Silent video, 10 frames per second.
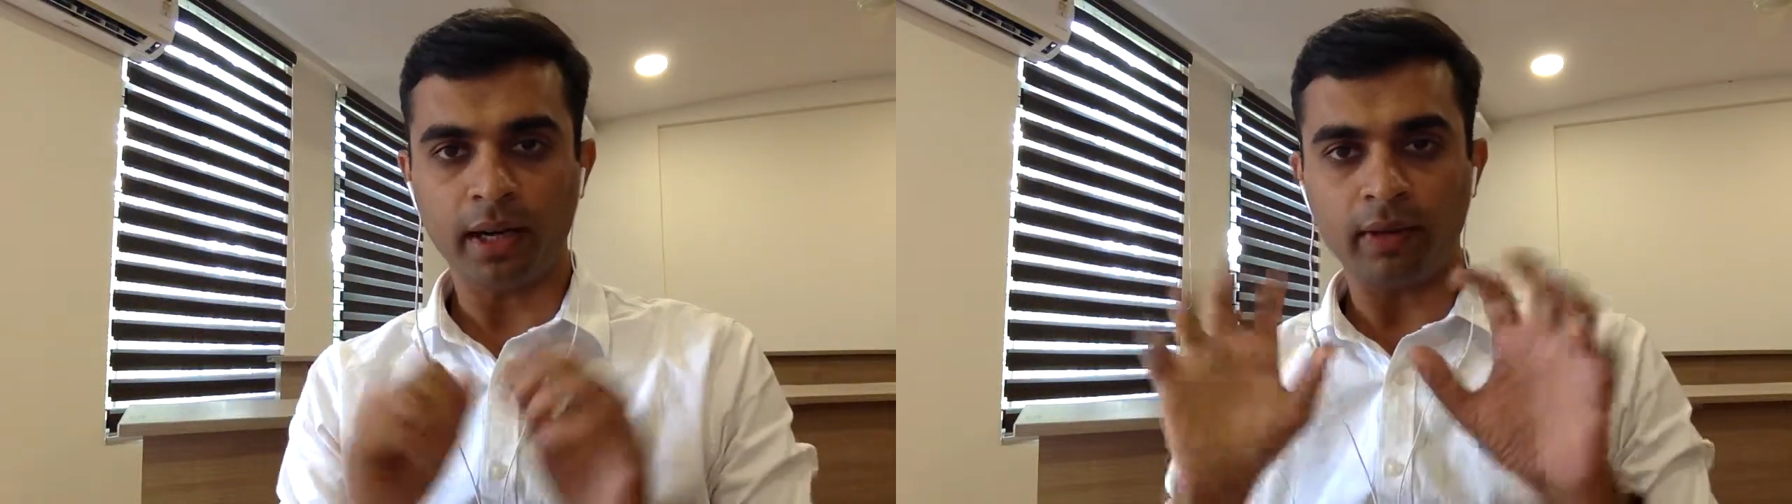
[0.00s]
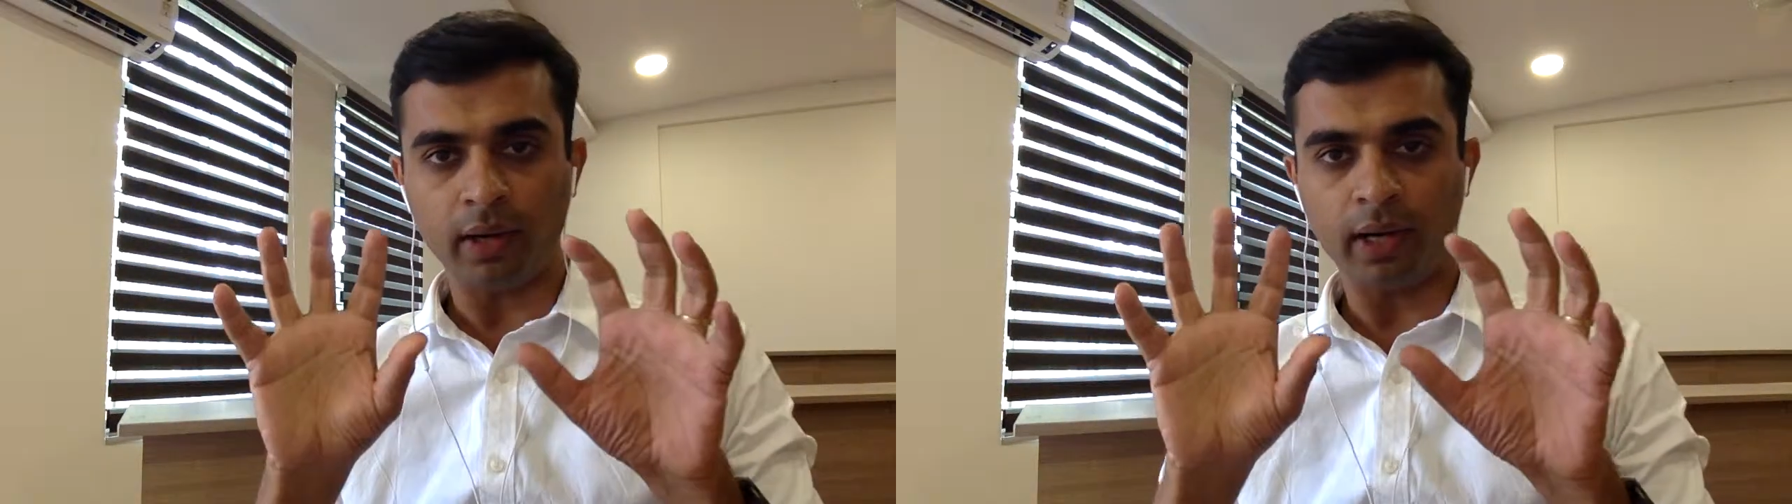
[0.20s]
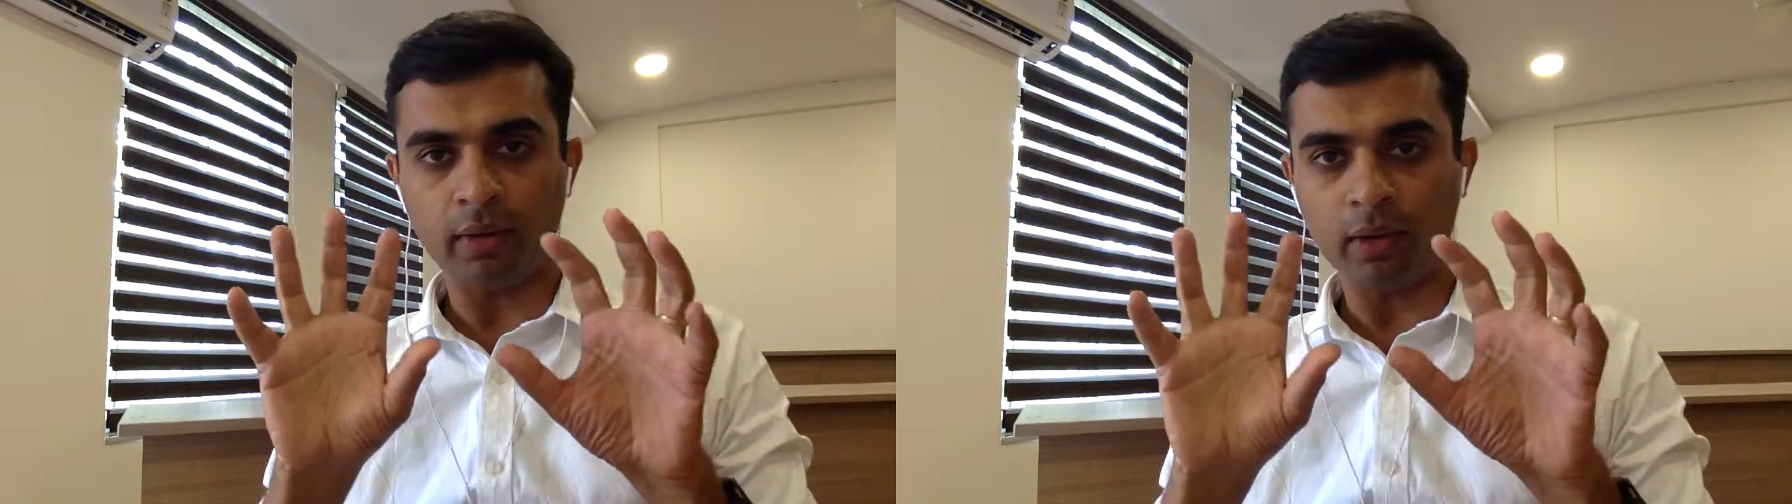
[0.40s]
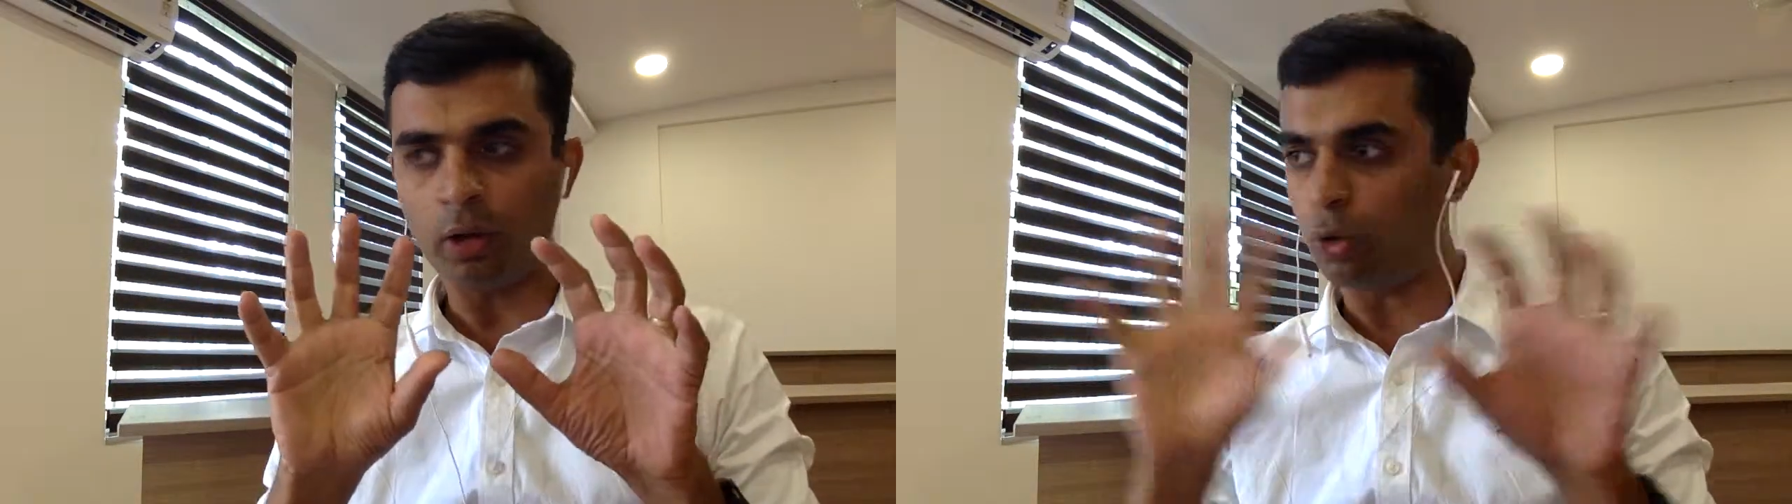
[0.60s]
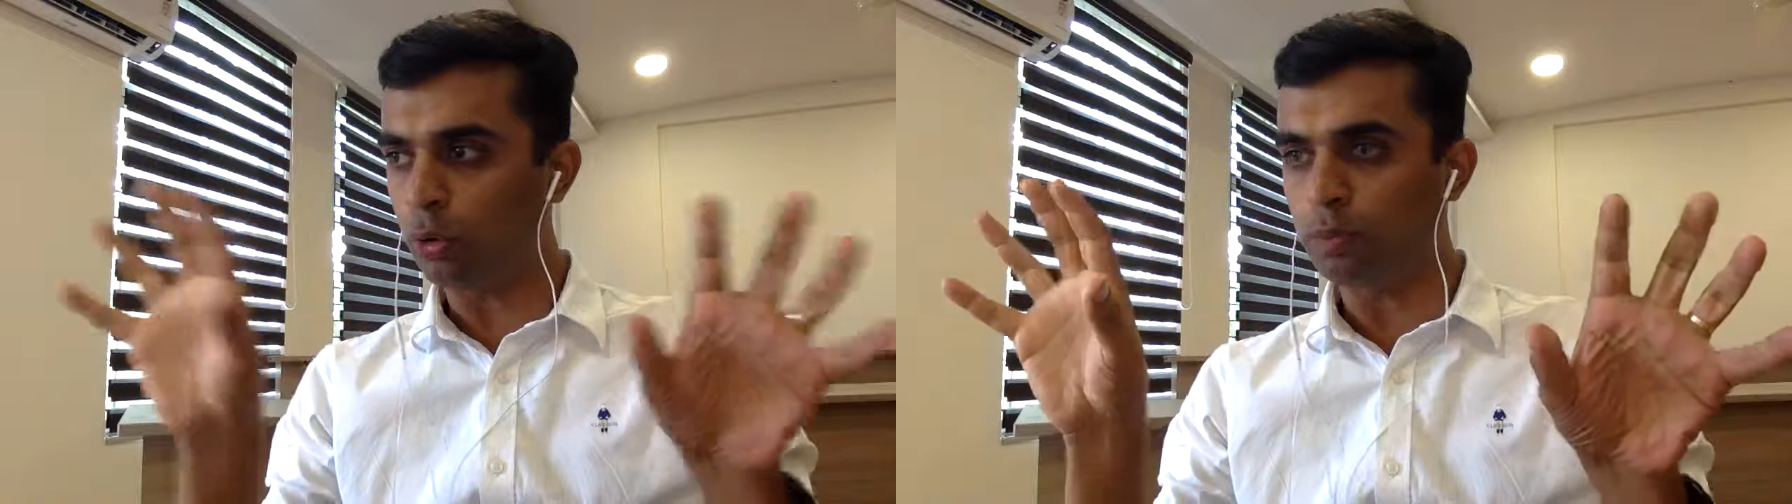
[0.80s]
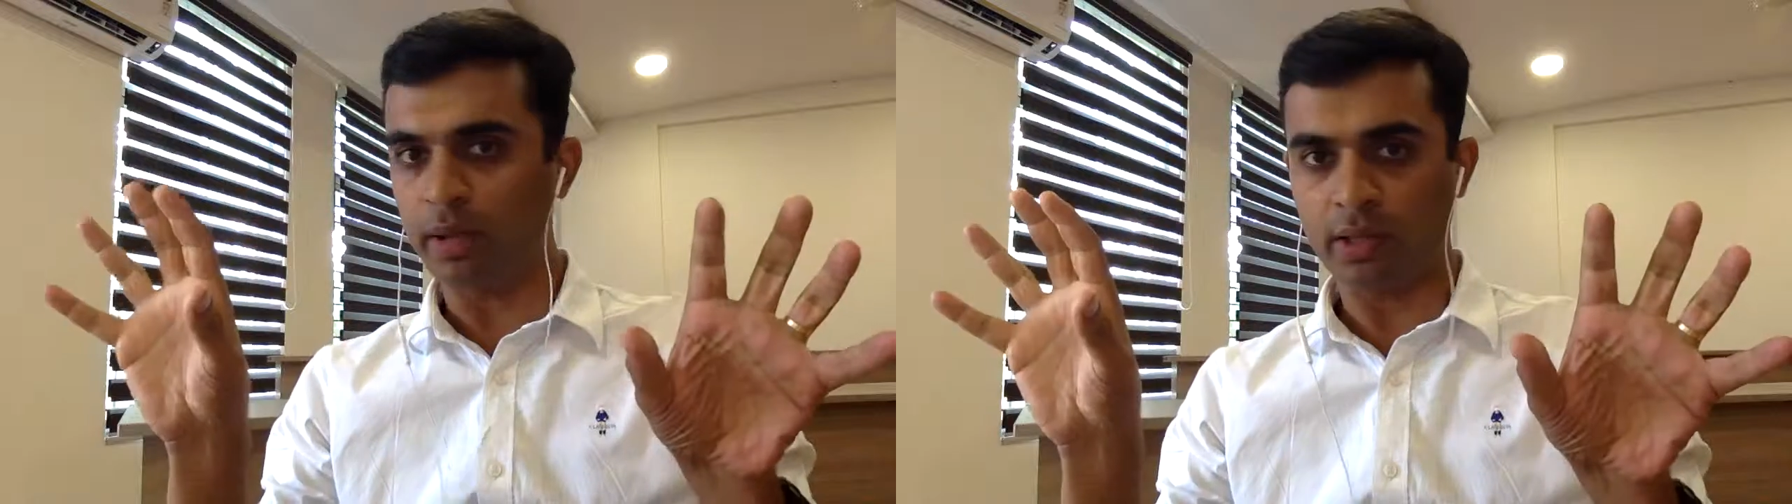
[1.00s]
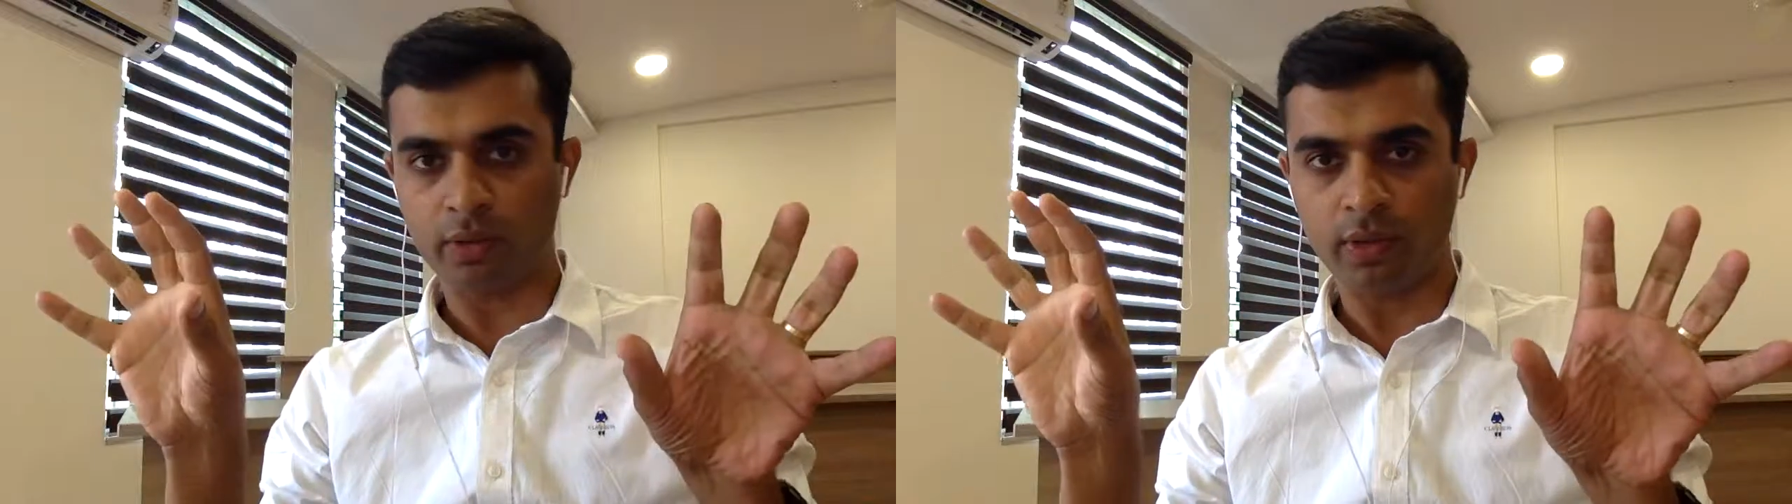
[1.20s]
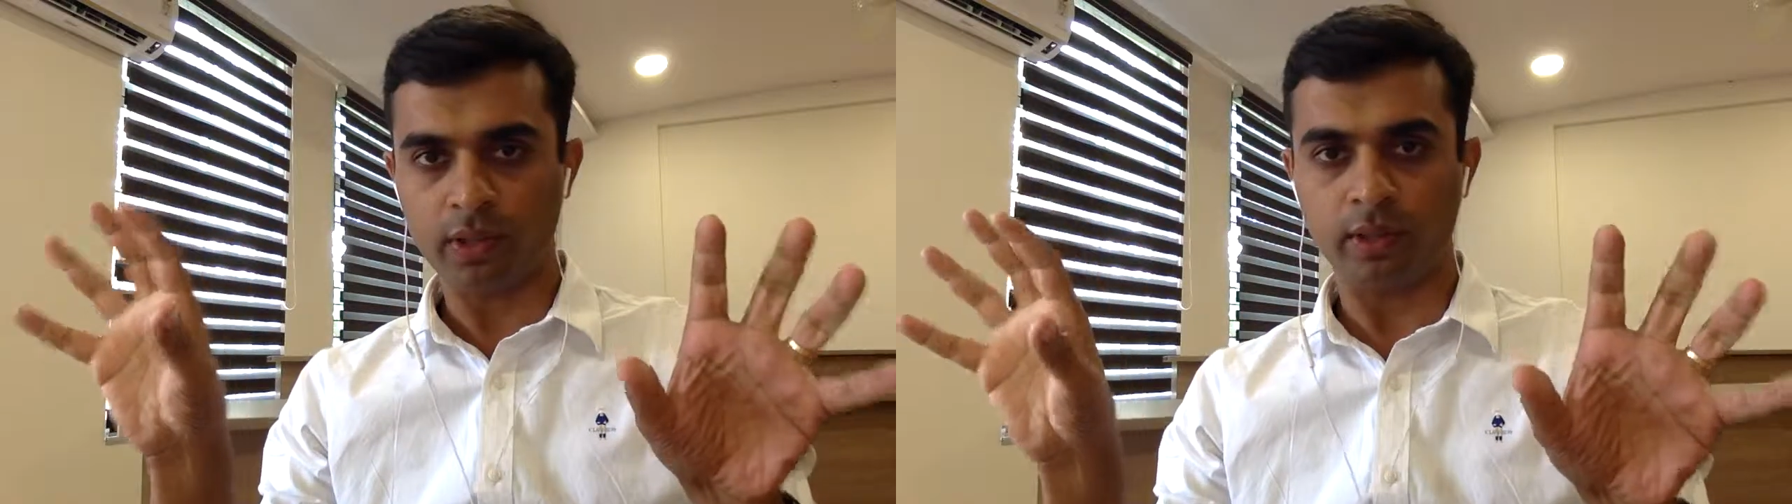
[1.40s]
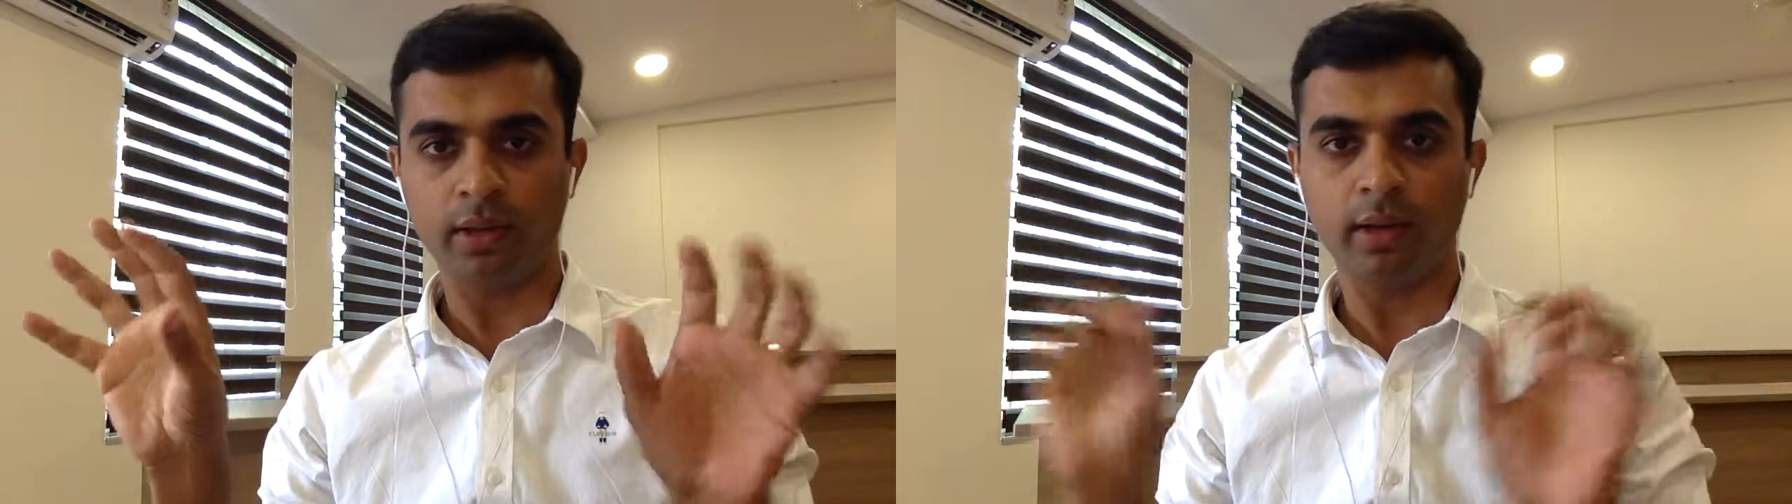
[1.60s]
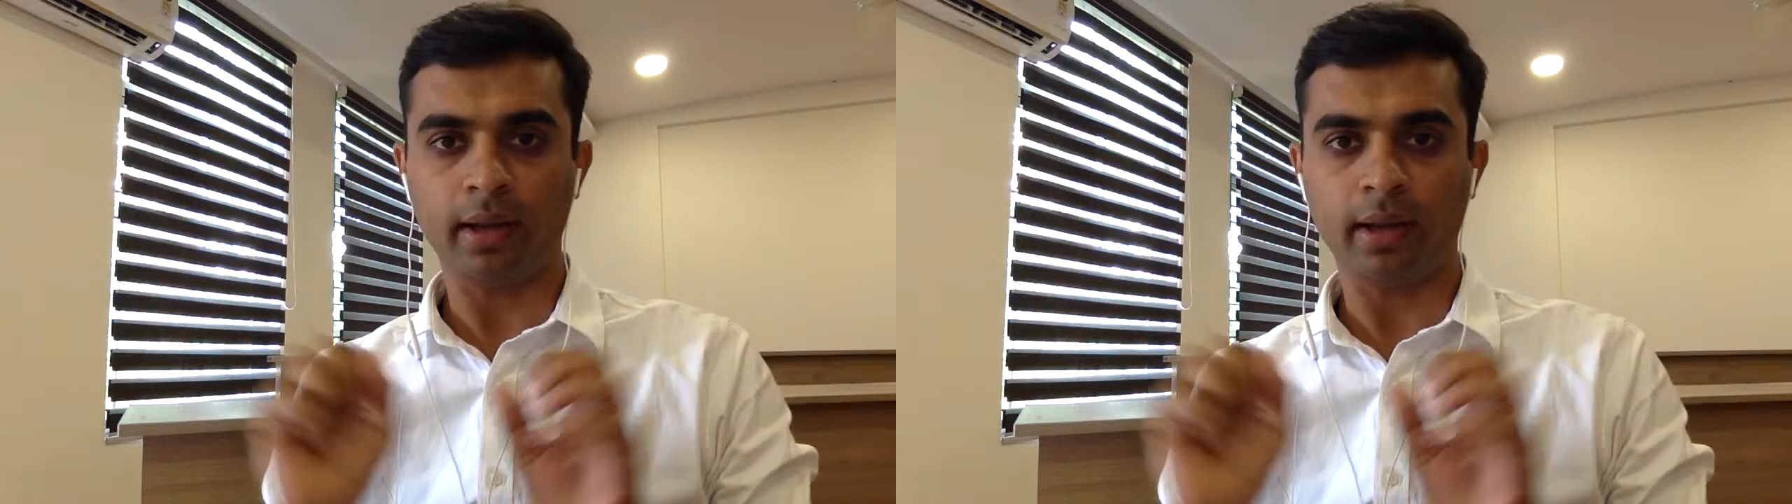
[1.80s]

and it will group based on certain